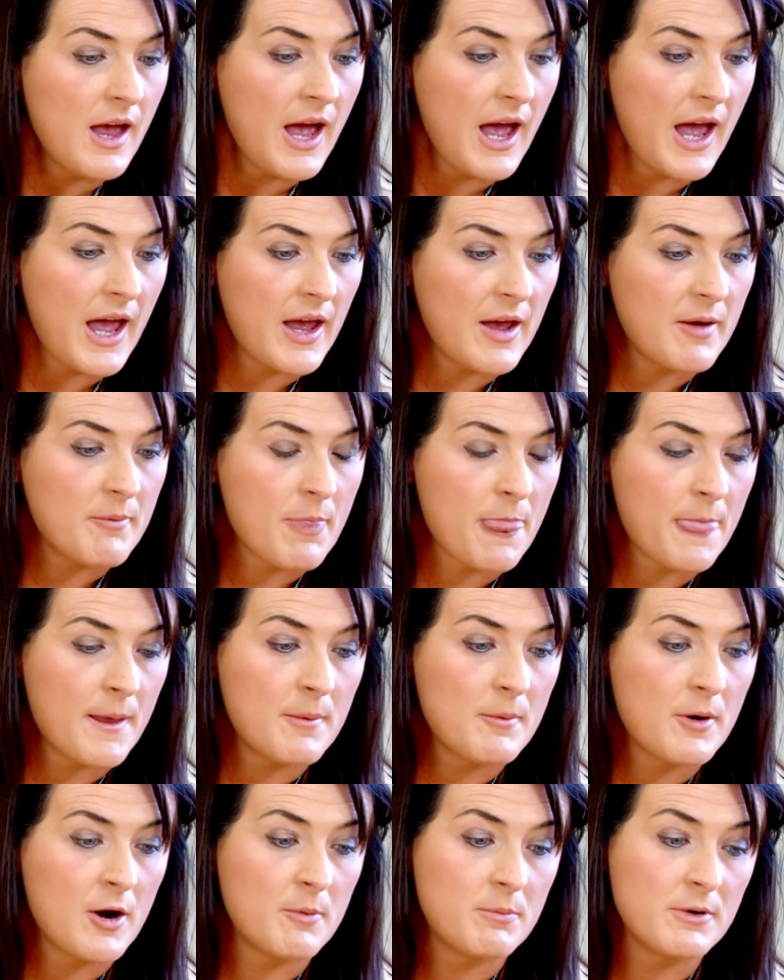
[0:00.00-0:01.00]

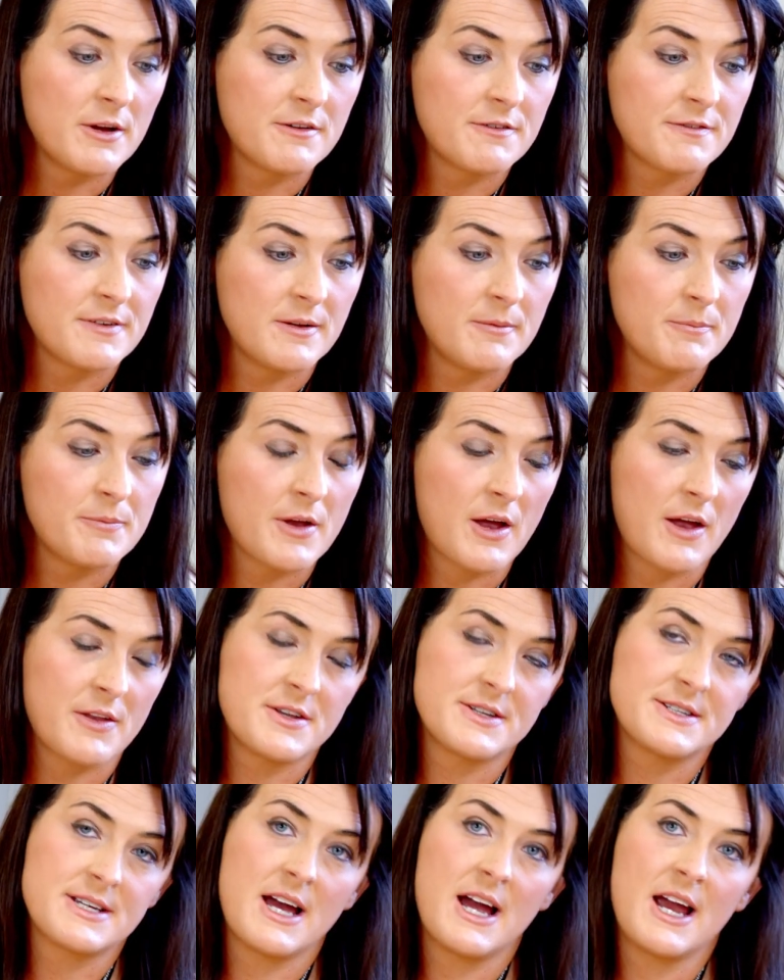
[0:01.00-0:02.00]
Her blood film at
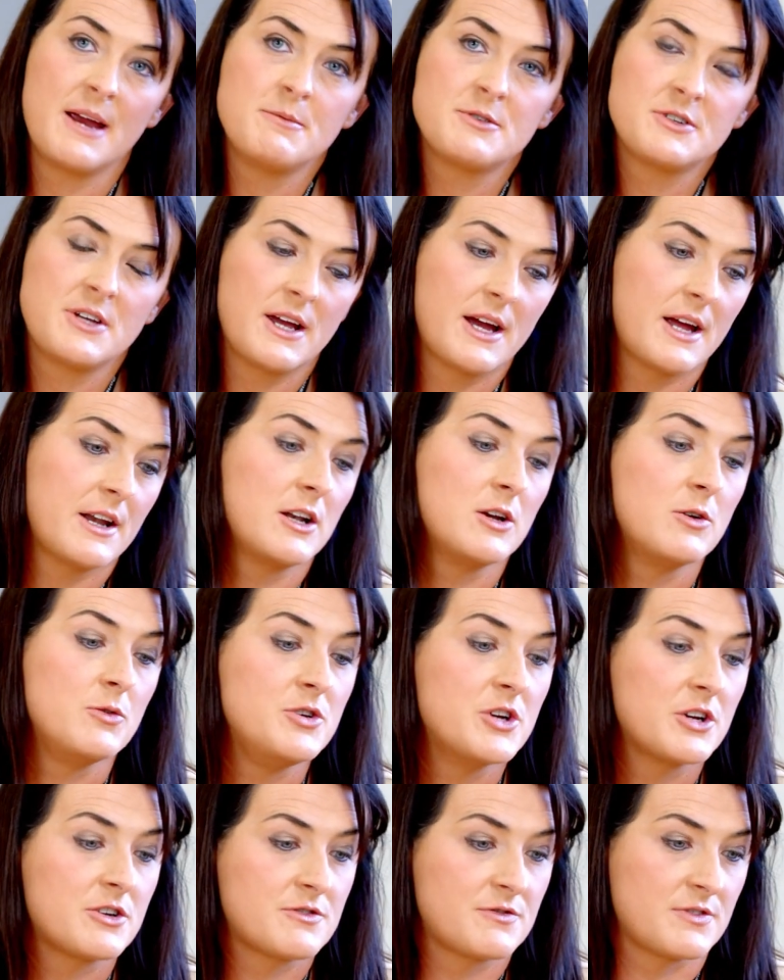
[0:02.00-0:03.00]
the time, she had low
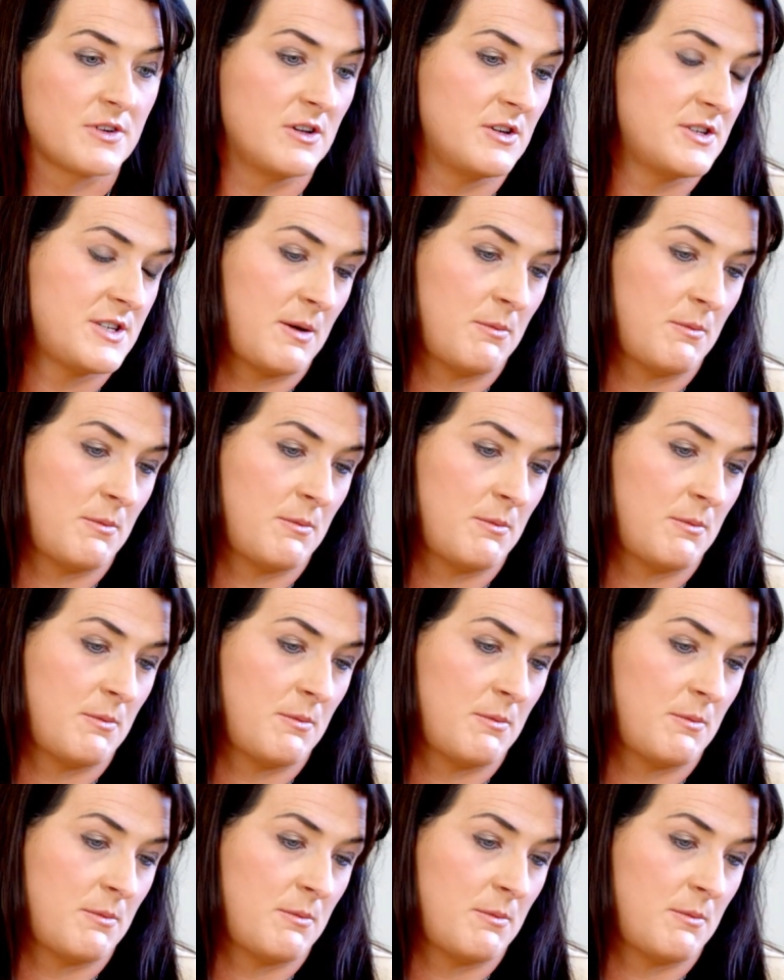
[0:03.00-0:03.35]
neutrophils.